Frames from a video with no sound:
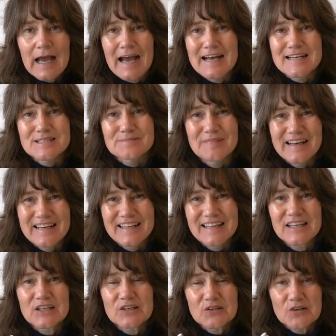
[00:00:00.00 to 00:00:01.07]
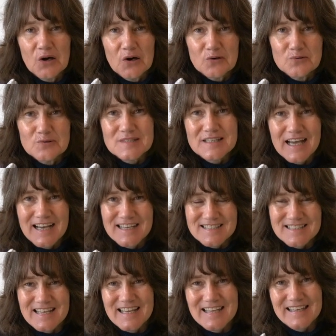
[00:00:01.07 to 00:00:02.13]
as many goals
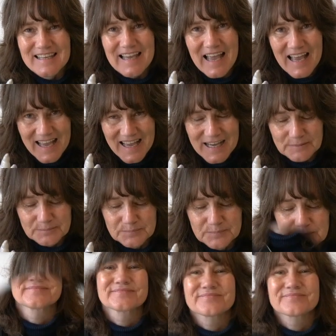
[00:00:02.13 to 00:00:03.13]
as they can.